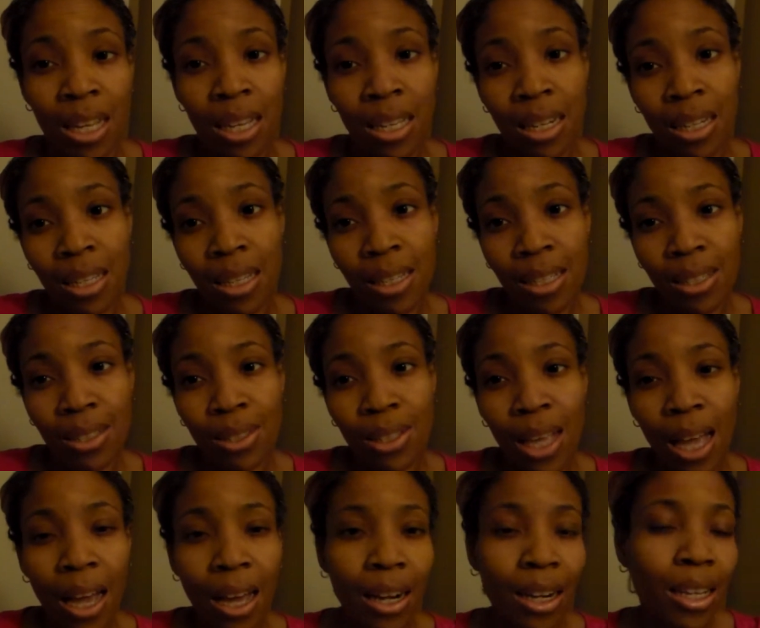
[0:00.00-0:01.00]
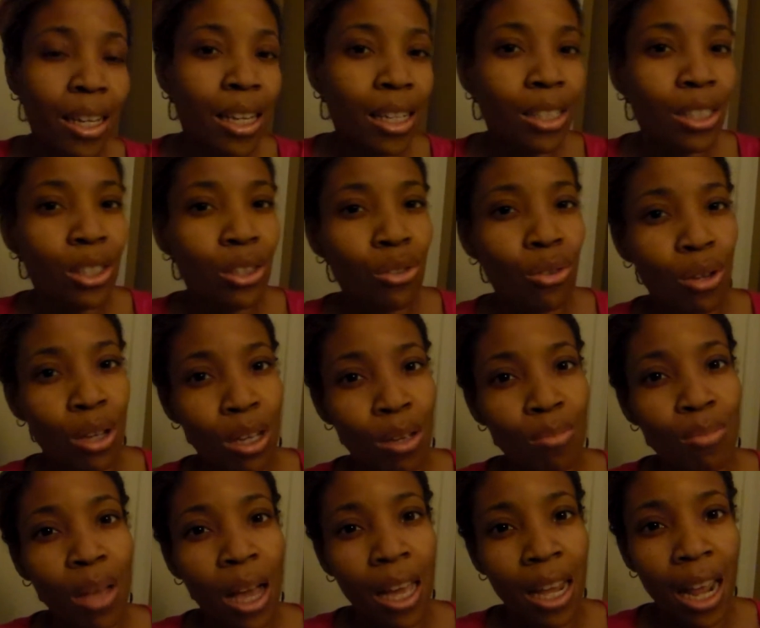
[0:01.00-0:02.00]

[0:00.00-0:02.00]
It is kind of extreme.